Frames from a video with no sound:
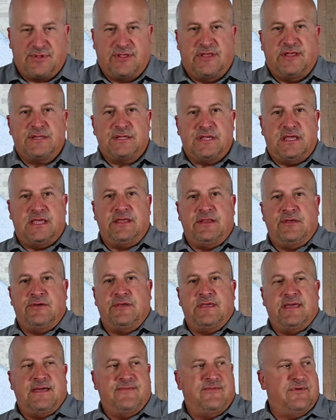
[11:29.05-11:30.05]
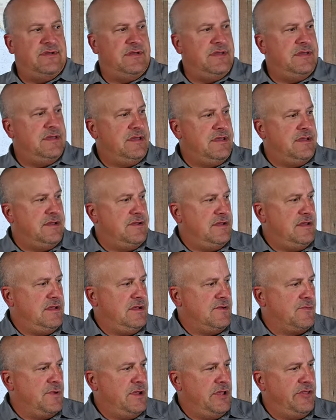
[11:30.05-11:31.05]
So let's say, you know, you have a, a,
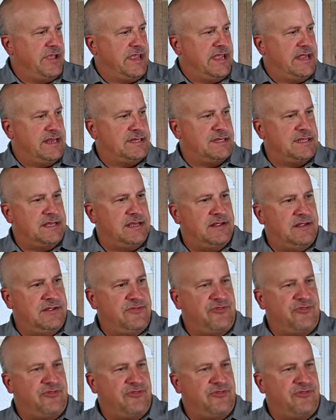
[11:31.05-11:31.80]
a reel that gets uh,